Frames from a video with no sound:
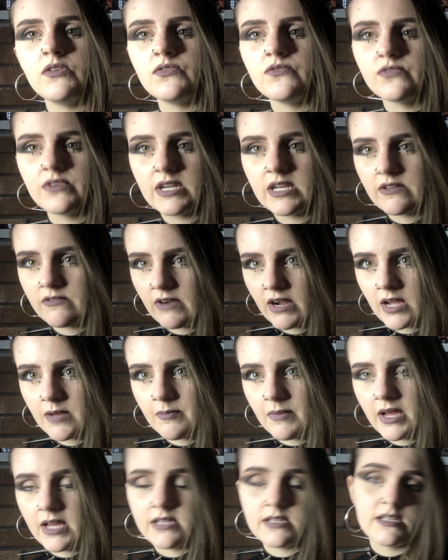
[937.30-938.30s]
really
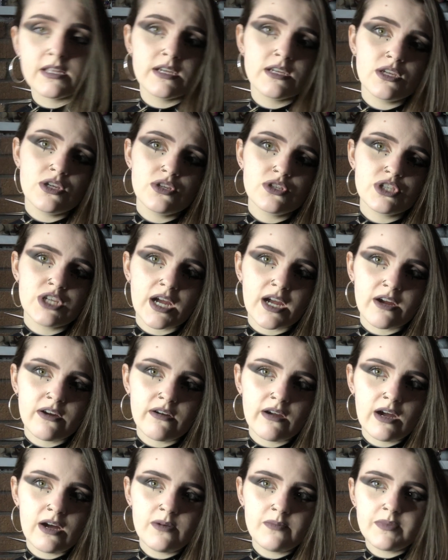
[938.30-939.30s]
recommend that you check her
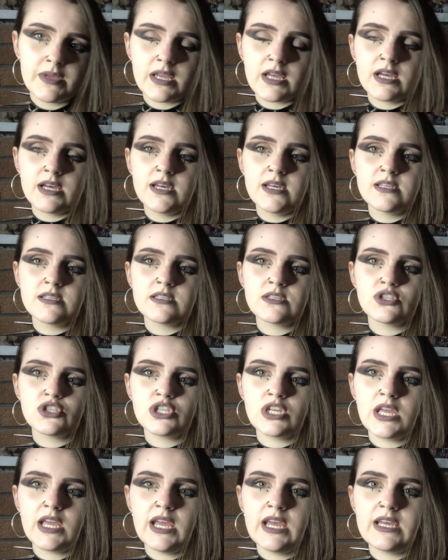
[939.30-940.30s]
out because
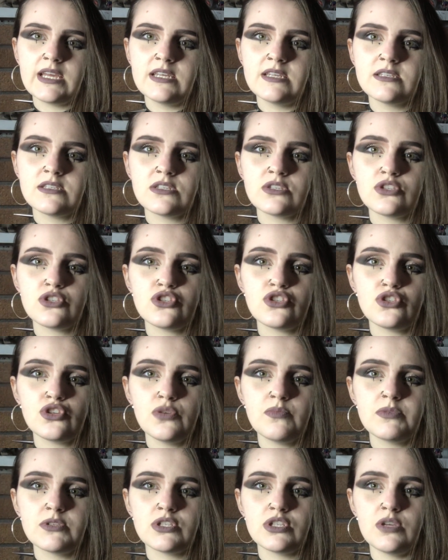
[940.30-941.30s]
she is
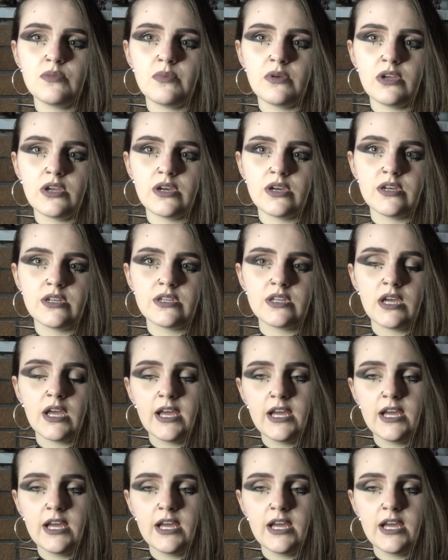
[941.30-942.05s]
super good.